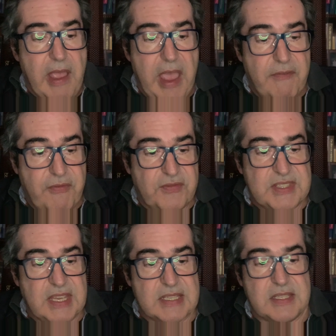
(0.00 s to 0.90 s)

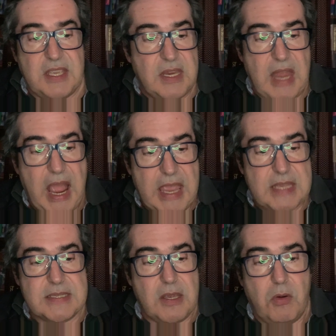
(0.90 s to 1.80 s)
f16
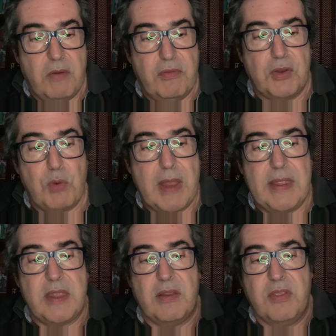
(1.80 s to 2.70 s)
ISO of
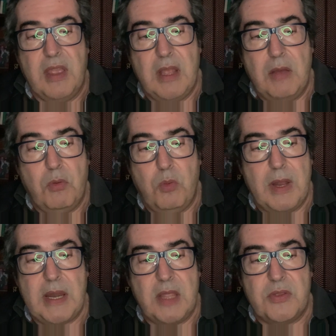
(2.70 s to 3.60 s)

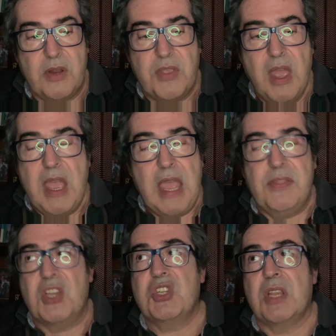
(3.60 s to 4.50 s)
100
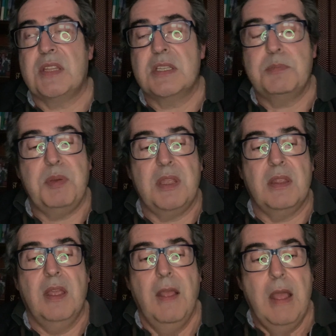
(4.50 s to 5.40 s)
and the shutter
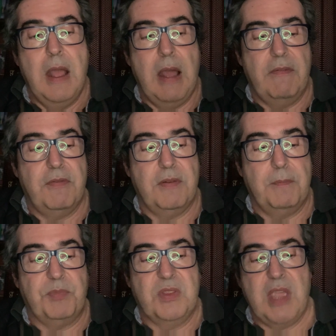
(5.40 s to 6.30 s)
speed
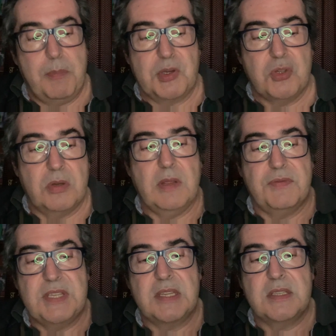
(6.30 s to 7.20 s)
of the aperture
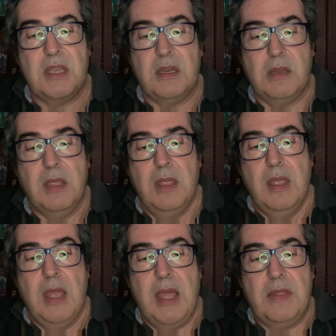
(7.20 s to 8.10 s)
of 16
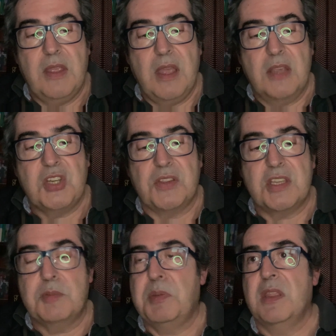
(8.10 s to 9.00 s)
and the
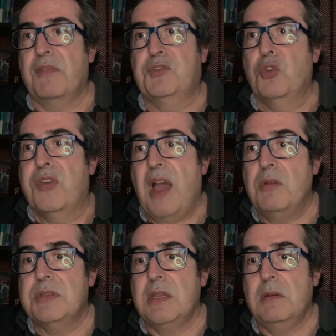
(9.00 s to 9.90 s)
shutter speed of
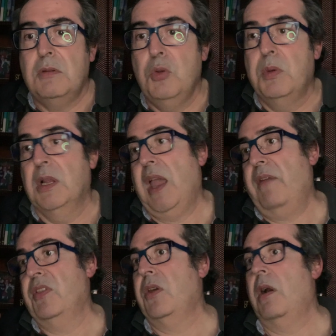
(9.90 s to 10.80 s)
2000, you will
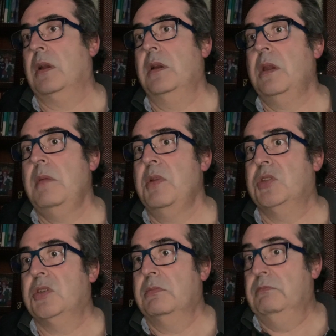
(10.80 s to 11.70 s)
have a darker
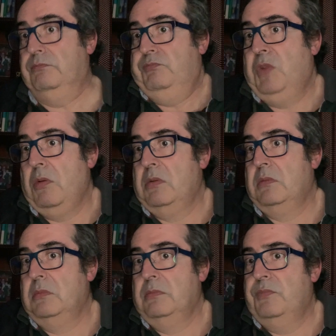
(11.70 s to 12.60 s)
image. No,
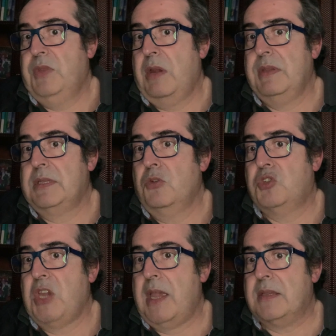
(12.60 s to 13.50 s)
there is no
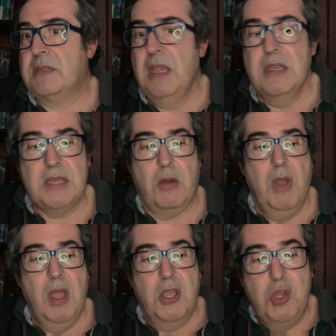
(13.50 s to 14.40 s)
chance. So
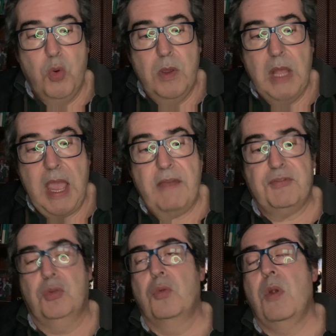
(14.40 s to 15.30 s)
you will
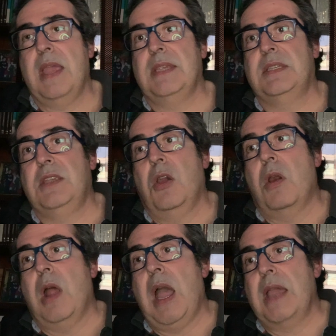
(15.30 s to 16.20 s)
have to raise
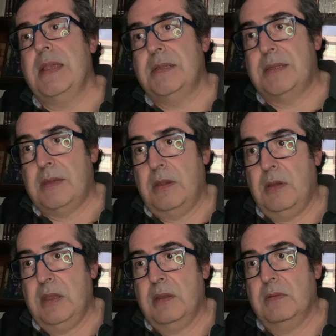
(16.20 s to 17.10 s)
your
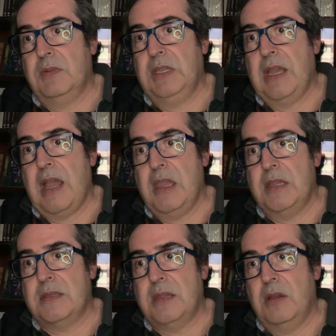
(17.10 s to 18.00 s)

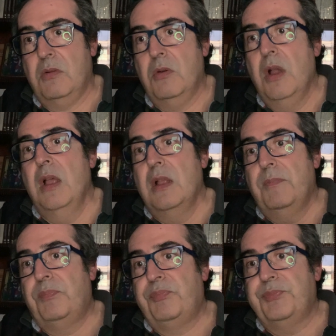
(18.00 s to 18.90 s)
ISO
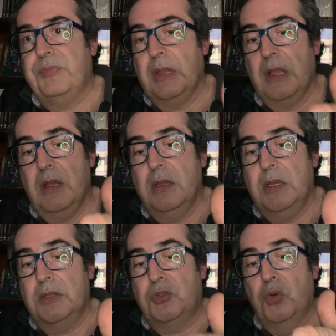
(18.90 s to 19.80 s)

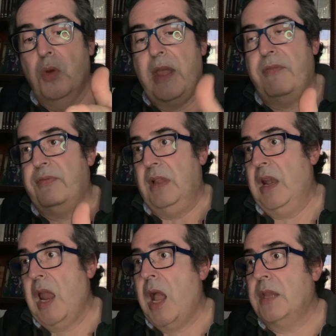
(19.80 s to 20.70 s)
to have a
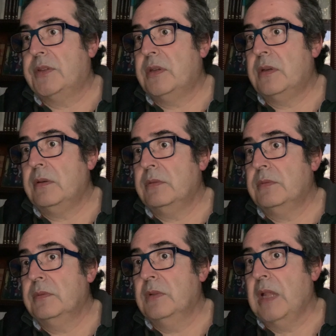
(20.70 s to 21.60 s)
lighter
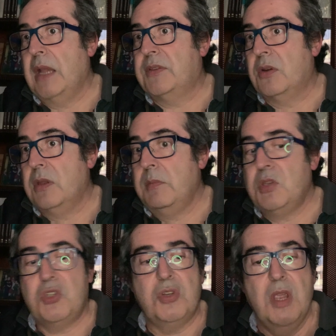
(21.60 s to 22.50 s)

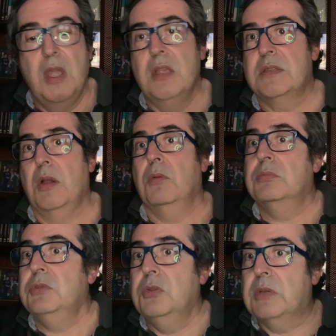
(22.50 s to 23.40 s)
image. So
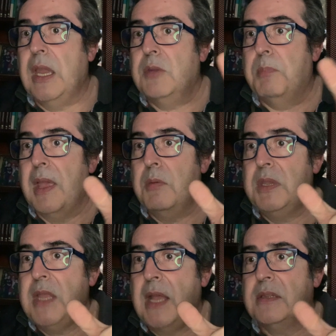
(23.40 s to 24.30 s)
you can play
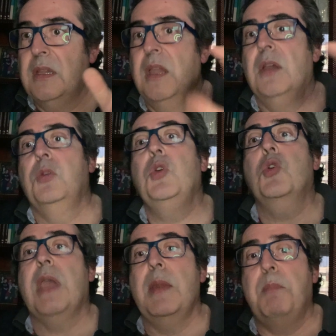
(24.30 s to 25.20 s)
with that.
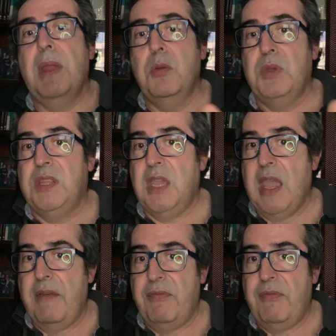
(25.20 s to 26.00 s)
You can play with the